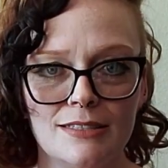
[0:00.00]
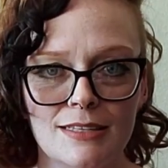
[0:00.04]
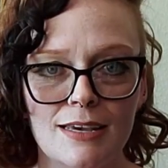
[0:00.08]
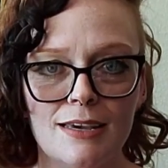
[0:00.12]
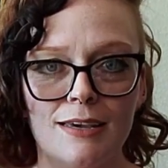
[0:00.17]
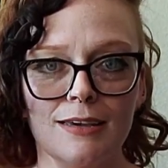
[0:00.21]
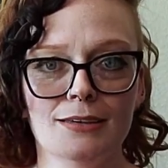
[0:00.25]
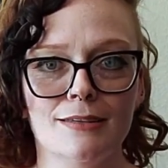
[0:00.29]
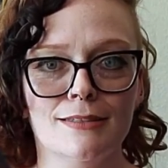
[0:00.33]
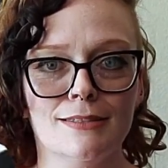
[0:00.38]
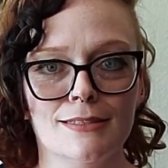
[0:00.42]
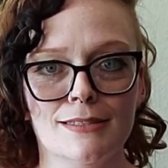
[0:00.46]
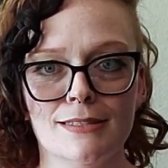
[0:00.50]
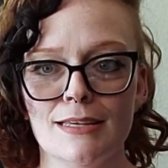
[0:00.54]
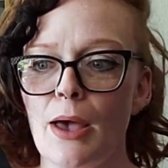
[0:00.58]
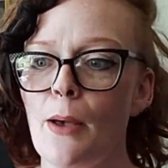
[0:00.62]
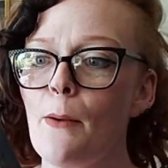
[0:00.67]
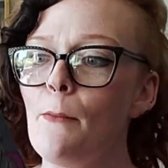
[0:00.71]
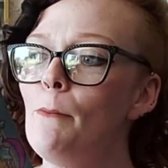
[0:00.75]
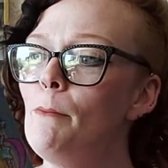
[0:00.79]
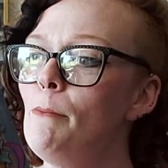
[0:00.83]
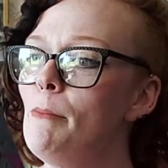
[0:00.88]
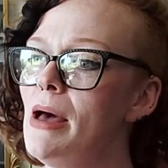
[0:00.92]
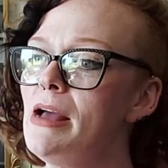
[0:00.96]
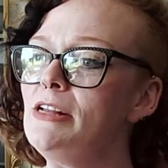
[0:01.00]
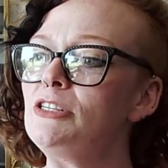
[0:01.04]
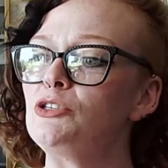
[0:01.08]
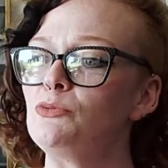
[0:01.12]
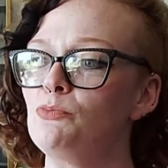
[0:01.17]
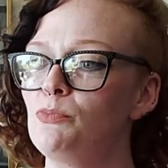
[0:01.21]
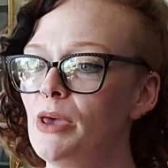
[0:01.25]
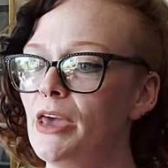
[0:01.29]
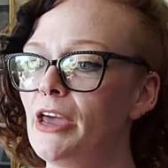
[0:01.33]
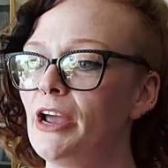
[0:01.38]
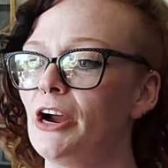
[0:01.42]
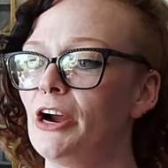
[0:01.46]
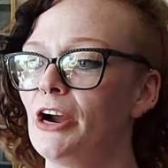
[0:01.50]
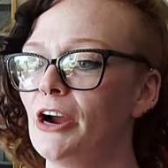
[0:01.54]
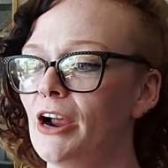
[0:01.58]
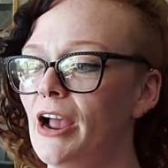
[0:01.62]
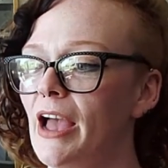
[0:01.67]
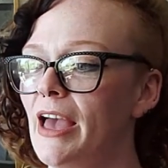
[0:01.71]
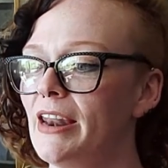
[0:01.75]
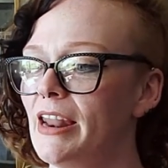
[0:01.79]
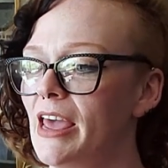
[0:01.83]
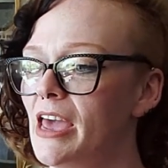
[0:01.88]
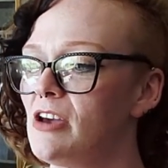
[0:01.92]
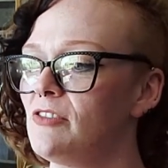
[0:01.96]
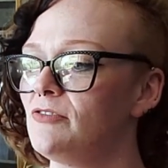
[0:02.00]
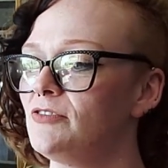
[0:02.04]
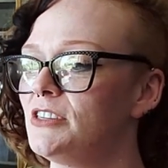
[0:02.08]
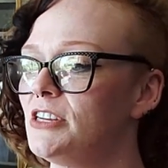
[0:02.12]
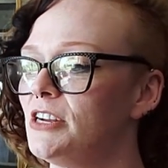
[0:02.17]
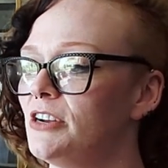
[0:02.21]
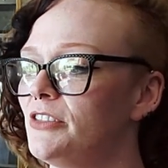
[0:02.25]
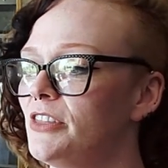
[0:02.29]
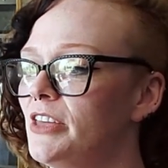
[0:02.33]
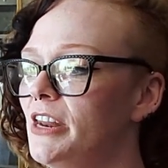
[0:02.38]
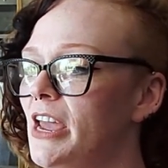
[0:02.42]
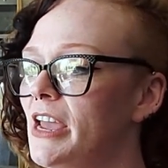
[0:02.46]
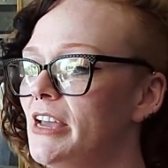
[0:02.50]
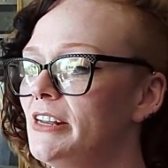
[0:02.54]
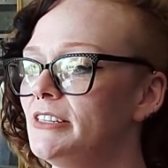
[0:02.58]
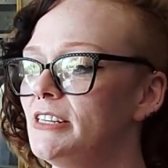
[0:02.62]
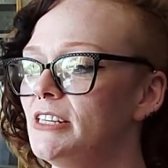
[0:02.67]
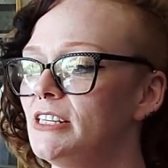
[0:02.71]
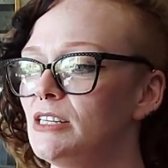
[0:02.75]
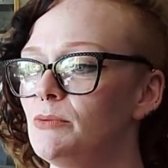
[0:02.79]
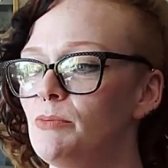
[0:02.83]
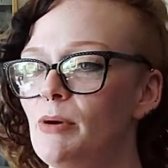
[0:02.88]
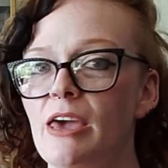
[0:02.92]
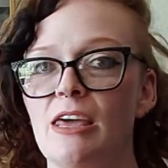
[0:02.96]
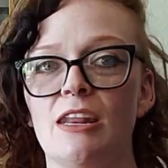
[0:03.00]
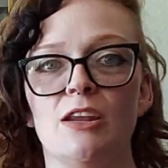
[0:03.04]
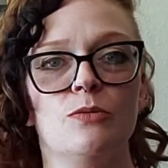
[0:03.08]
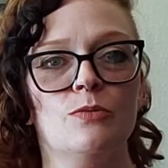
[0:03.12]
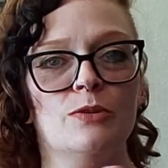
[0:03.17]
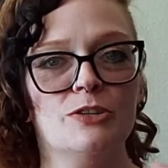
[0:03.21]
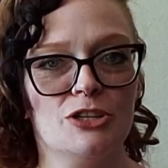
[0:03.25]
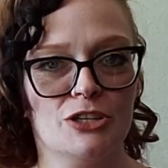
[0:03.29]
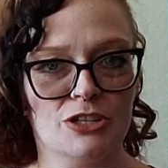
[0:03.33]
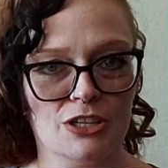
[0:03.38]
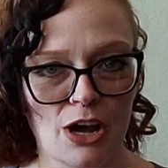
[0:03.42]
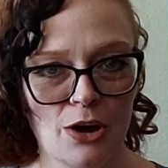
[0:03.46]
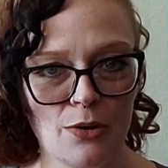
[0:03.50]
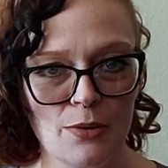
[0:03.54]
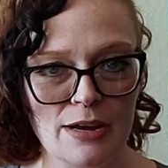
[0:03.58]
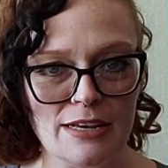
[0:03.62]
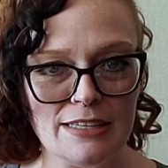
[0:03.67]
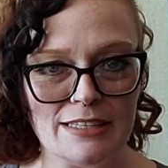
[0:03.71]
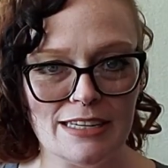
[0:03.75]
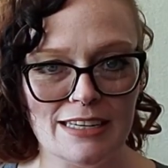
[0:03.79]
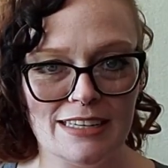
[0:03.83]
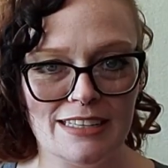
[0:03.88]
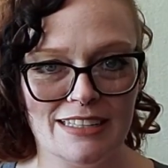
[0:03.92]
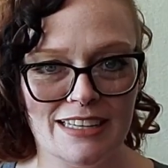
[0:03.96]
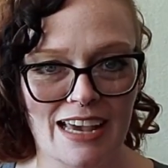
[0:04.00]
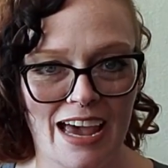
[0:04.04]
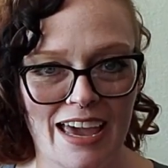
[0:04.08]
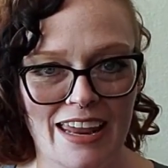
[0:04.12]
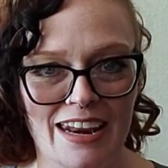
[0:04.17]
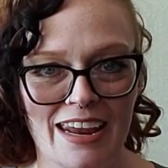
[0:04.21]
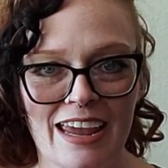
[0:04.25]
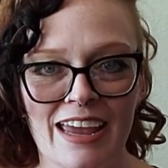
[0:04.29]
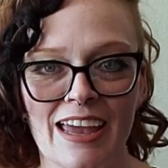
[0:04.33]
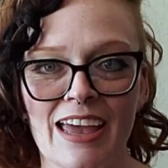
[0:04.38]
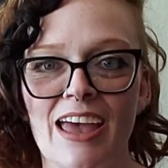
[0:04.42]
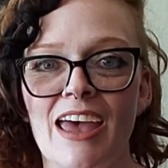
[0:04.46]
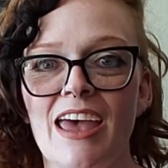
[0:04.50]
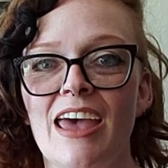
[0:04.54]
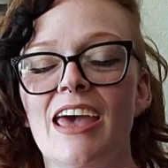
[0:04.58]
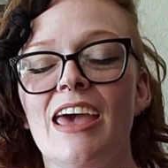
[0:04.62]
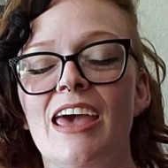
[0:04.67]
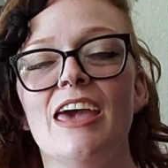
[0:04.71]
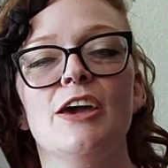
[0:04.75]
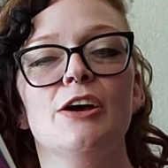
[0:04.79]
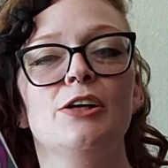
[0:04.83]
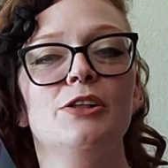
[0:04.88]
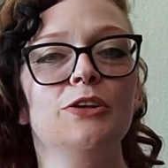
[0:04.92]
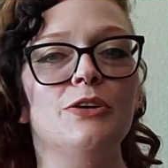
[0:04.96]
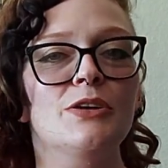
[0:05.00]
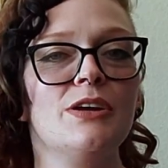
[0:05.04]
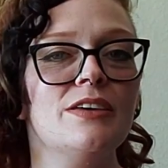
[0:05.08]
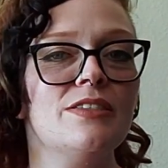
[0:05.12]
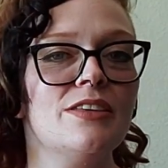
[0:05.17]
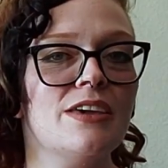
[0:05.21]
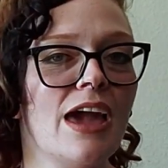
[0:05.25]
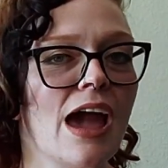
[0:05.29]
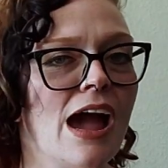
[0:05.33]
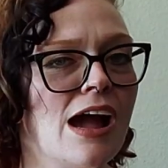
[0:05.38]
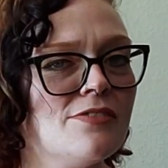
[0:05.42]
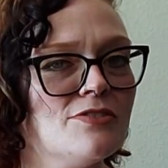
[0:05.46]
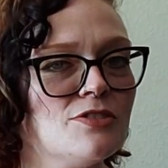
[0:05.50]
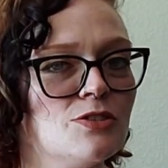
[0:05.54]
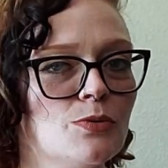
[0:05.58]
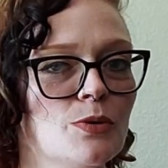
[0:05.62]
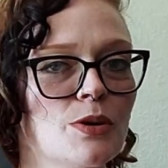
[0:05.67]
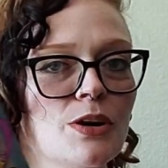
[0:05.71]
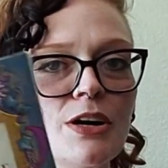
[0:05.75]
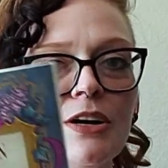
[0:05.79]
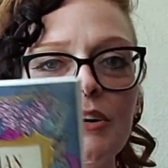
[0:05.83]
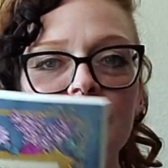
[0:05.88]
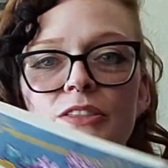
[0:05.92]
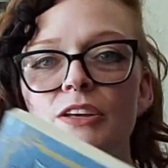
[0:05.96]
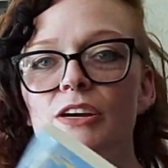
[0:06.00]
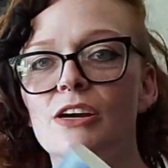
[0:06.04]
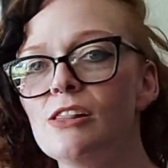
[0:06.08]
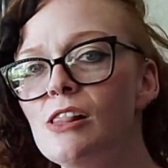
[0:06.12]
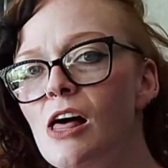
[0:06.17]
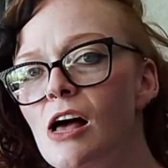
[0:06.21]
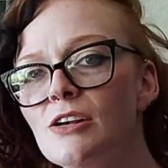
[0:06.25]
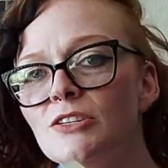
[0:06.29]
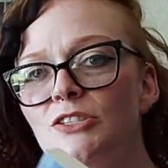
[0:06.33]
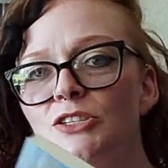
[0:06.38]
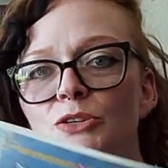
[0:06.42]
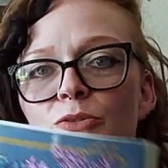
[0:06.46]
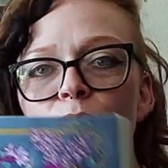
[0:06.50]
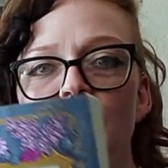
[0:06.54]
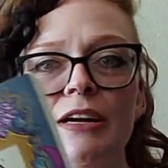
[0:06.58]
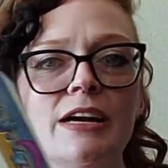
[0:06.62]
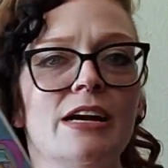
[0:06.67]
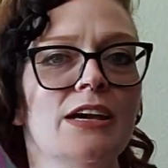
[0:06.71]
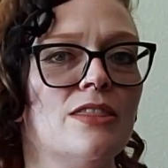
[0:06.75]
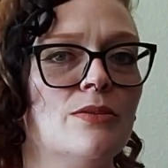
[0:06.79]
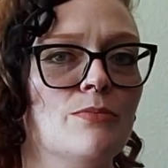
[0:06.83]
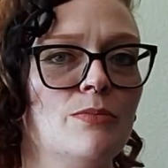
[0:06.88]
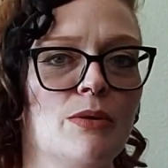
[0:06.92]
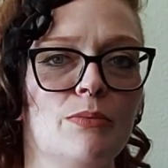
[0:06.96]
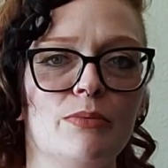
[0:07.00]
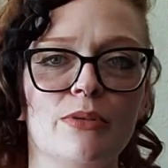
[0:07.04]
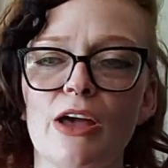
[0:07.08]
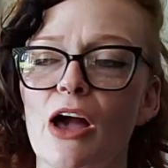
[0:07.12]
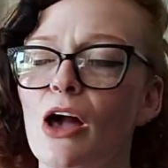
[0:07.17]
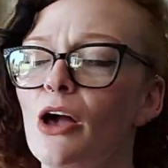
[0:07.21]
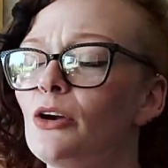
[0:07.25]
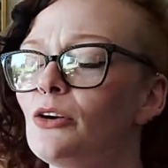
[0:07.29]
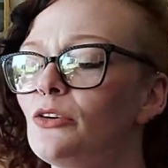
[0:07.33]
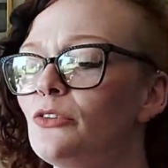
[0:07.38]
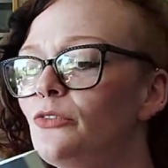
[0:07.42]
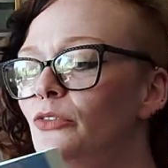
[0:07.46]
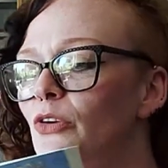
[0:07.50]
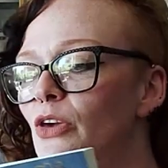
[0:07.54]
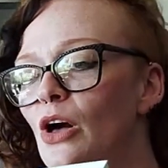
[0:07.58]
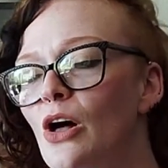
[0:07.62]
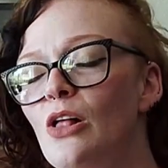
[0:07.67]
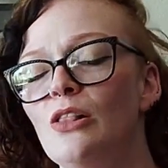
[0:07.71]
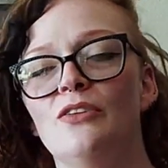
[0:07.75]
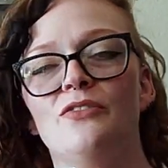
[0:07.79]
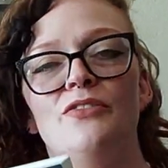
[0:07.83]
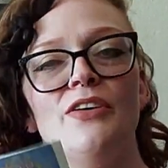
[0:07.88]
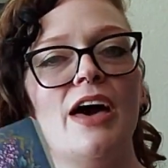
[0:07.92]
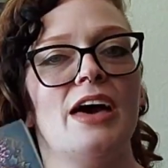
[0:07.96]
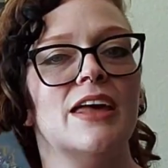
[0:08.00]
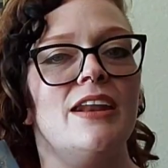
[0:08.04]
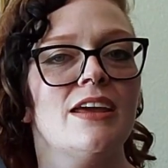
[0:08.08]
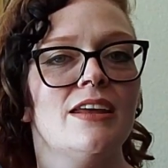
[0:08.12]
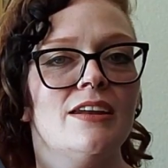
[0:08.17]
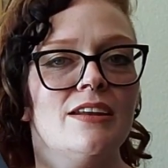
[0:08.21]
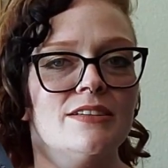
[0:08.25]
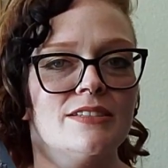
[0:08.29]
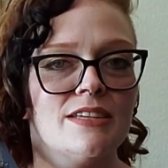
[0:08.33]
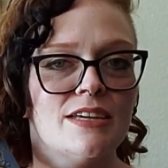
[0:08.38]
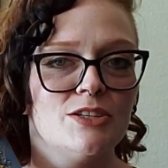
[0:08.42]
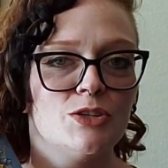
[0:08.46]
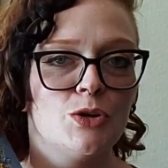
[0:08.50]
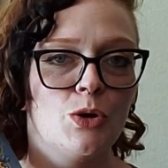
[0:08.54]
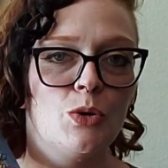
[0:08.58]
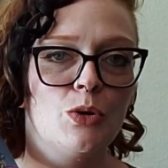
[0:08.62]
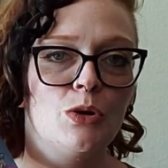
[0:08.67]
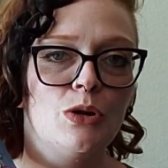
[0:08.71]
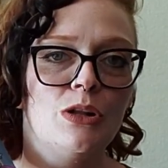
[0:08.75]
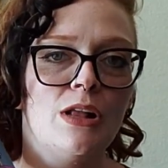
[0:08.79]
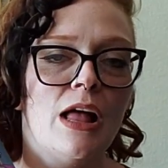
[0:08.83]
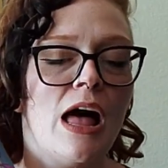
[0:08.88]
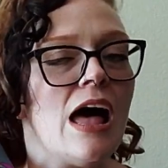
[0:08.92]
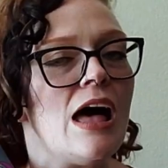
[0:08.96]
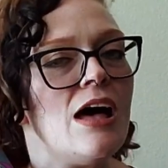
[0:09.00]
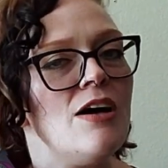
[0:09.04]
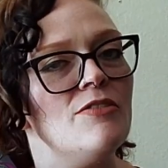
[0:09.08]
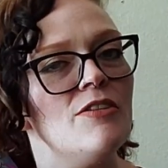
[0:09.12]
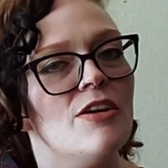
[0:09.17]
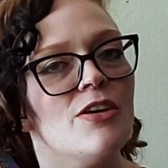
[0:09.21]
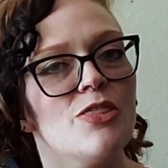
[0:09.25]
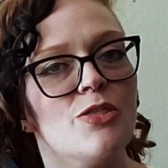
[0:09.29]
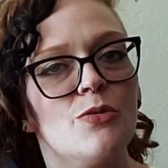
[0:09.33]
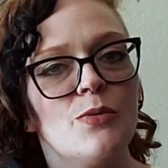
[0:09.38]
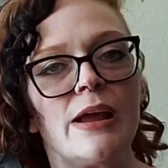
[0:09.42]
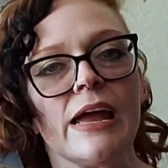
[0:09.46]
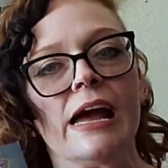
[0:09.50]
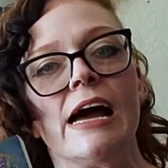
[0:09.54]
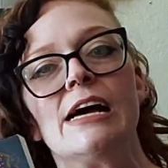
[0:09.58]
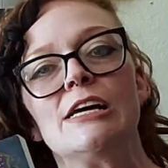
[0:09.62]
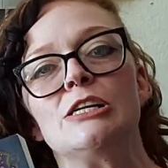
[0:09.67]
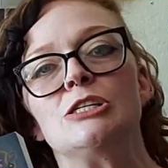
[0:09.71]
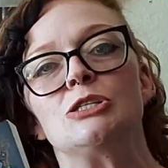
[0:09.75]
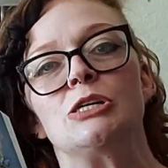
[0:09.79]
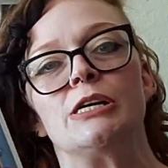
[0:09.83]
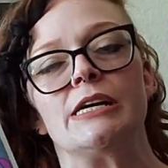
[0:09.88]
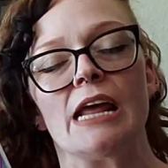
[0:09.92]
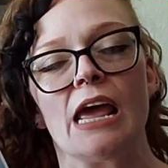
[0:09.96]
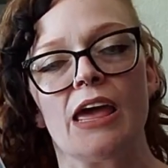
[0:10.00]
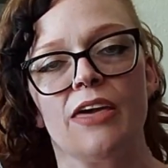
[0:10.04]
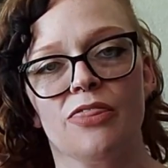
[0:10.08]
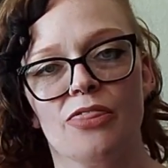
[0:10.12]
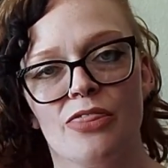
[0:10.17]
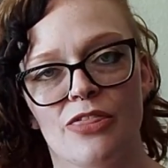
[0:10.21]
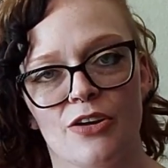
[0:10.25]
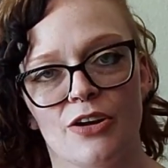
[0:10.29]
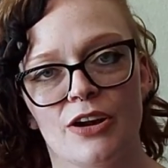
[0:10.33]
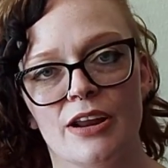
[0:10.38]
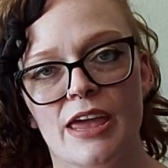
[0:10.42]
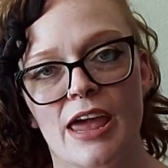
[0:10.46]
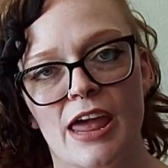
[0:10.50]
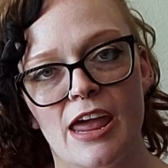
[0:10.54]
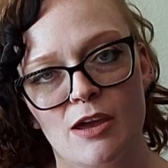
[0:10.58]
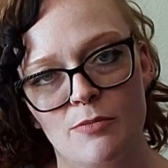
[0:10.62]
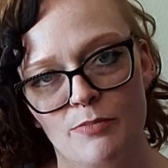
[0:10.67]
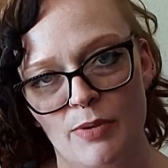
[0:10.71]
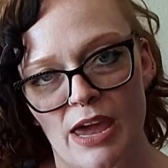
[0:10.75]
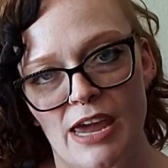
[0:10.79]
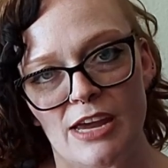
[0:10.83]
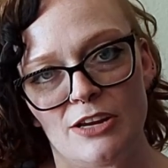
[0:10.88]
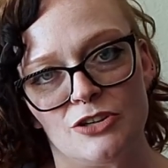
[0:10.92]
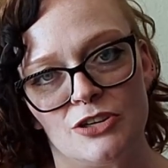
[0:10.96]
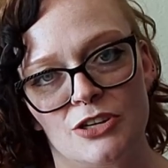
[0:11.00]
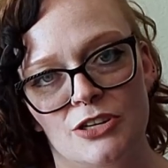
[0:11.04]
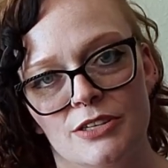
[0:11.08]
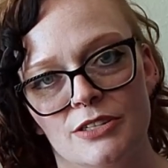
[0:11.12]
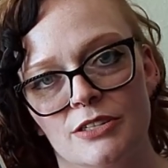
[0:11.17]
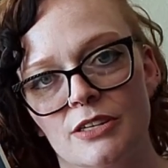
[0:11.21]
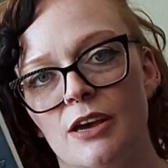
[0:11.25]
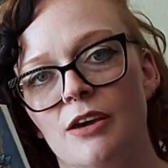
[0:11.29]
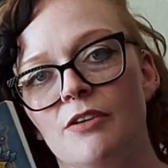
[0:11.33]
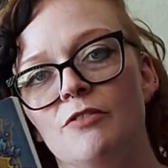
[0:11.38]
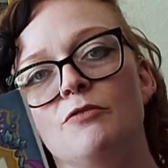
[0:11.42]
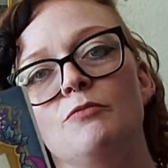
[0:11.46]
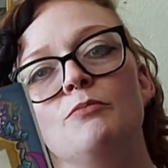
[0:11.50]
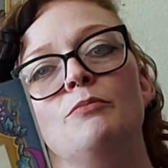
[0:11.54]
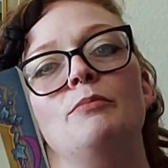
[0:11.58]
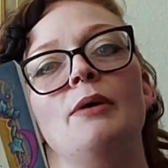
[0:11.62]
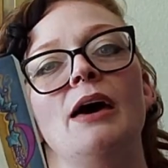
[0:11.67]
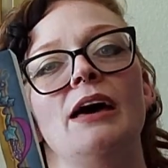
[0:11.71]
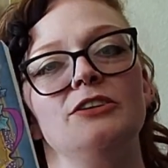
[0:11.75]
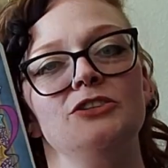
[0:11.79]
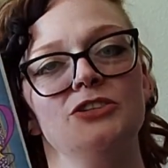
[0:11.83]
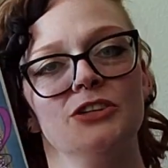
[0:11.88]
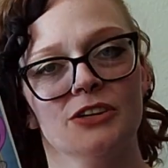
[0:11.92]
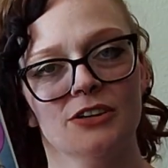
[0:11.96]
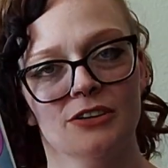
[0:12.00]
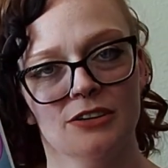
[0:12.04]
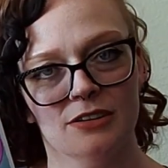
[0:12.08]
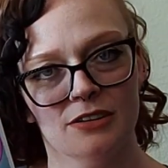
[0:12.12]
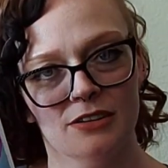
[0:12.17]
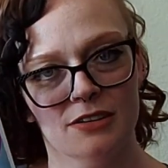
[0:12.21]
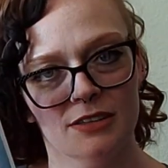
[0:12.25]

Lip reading: is much bigger and heftier than I anticipated, which is always exciting, including the afterword, the glossary, the bibliography, all of that. It is a total of 338 pages of magical